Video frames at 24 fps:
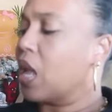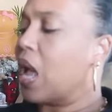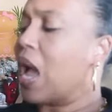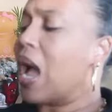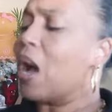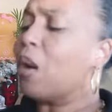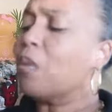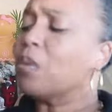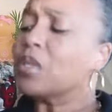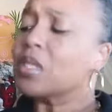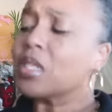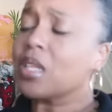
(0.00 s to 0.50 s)

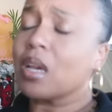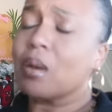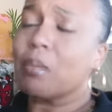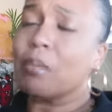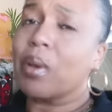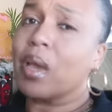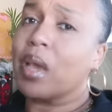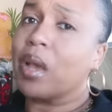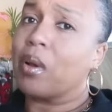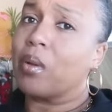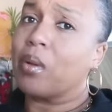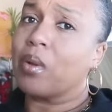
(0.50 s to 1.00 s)
I was
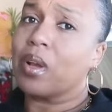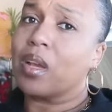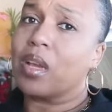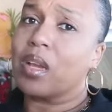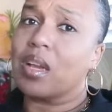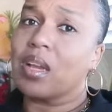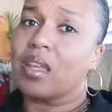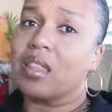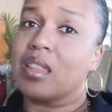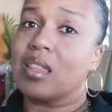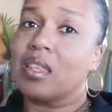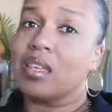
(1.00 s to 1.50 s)

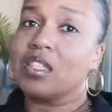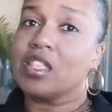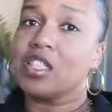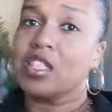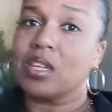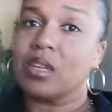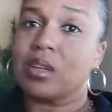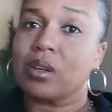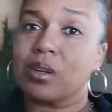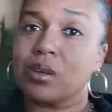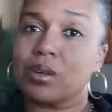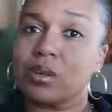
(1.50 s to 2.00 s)
comparing this
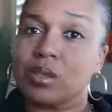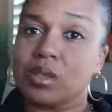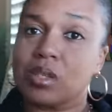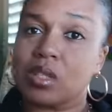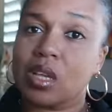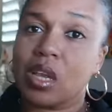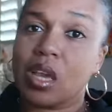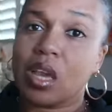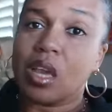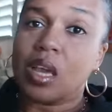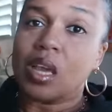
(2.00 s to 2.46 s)
year's